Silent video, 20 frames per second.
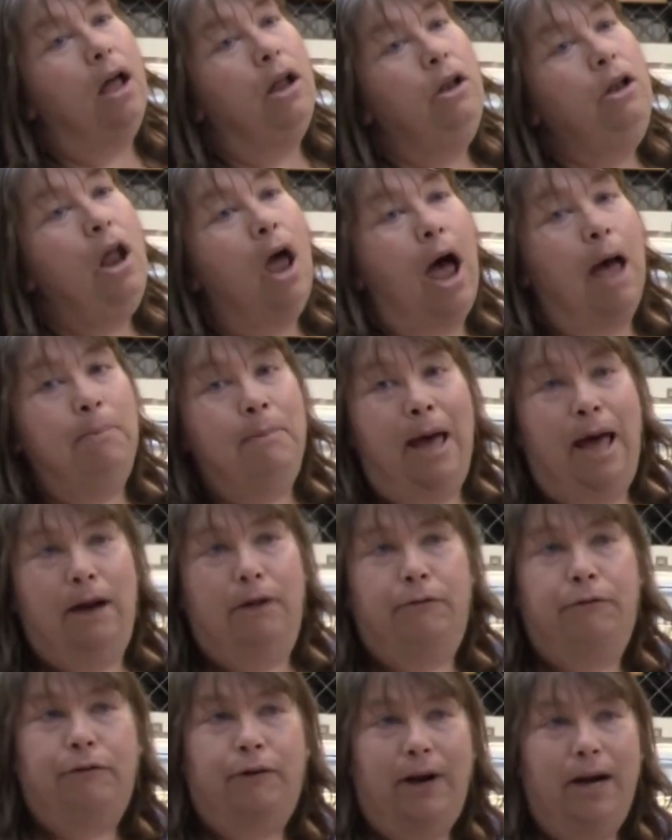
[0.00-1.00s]
No, I'm not
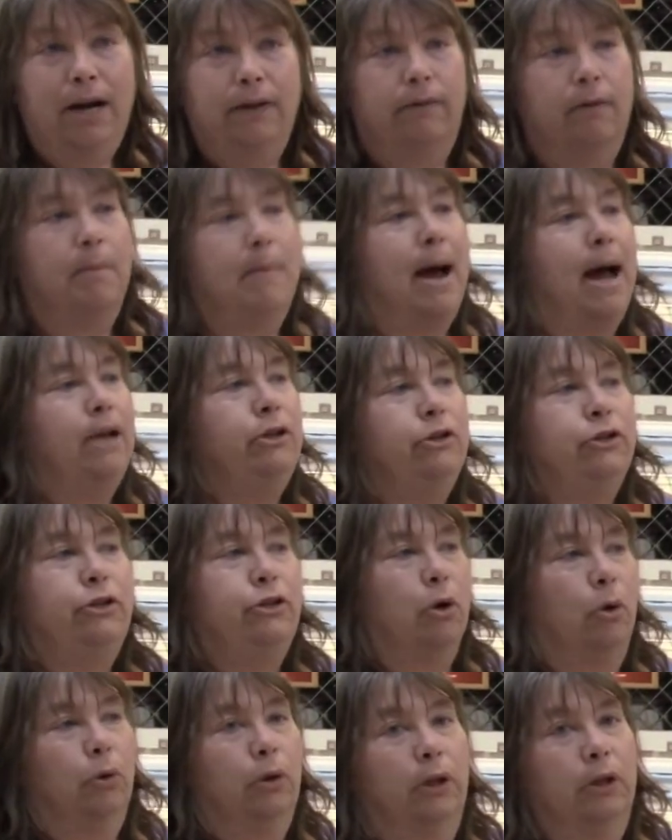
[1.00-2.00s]
afraid of them. I just
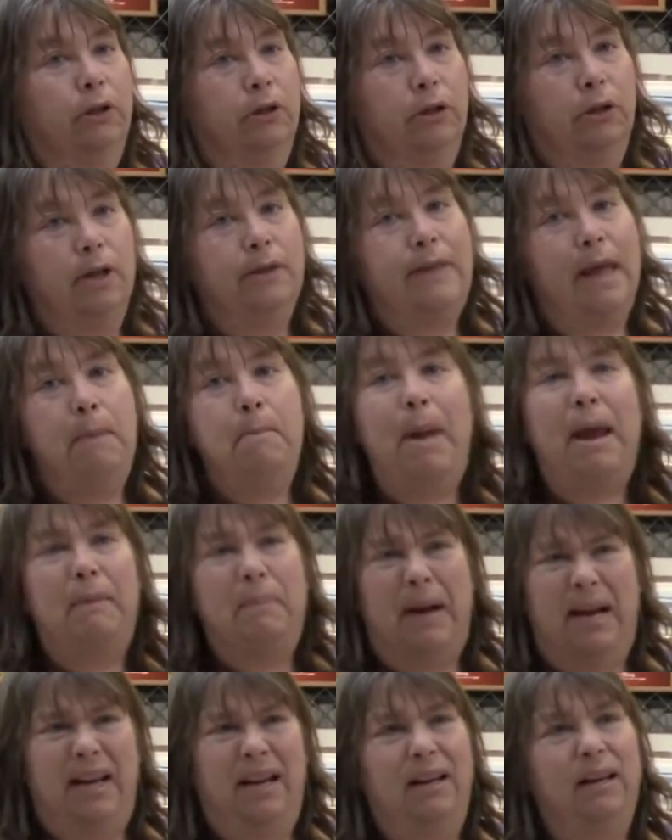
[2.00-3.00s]
don't. They make
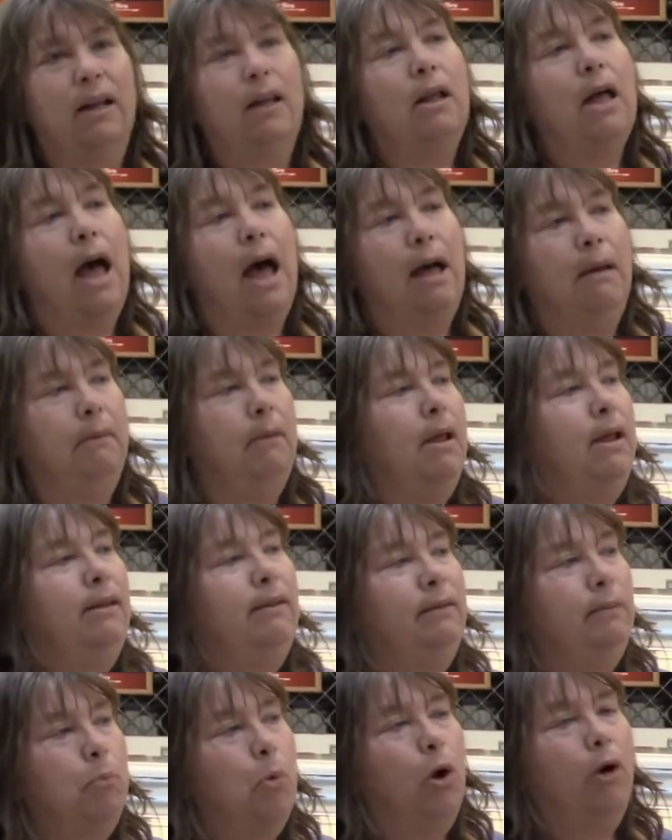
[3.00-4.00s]
my.
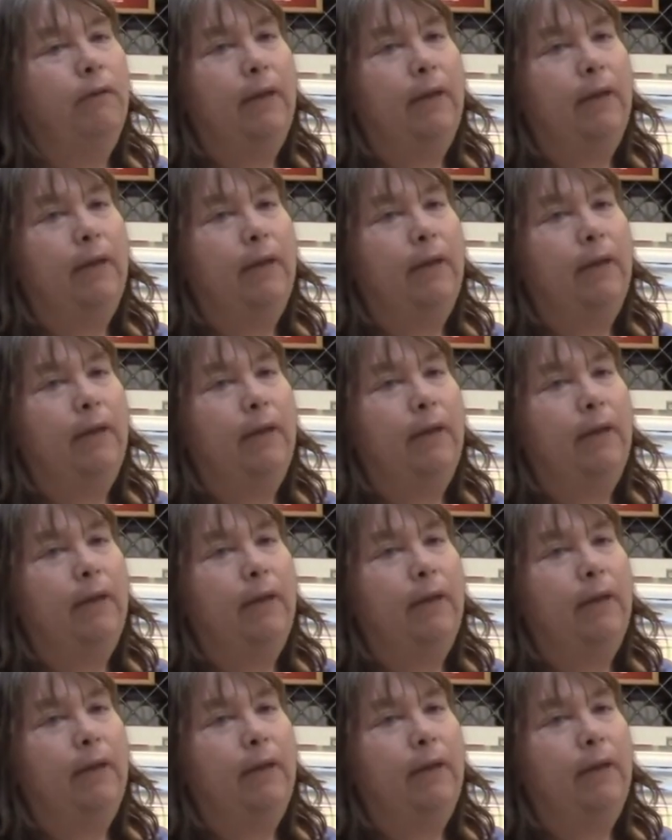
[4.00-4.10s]
It's more